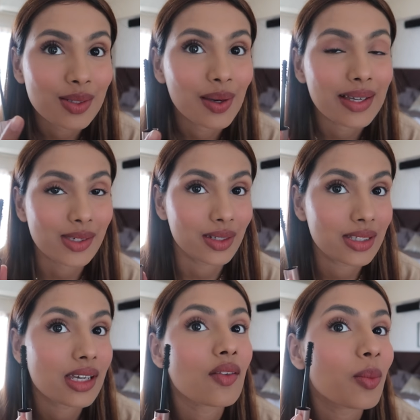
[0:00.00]
So as you
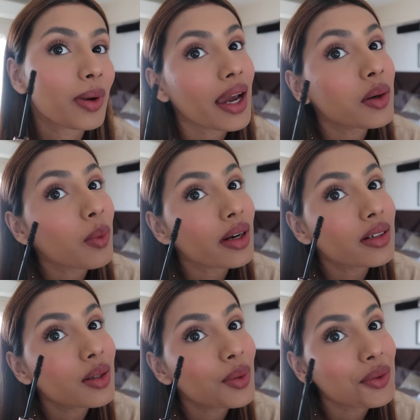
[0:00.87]
can see, I've applied
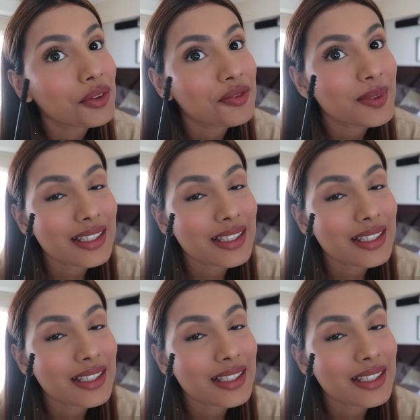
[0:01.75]
one coat of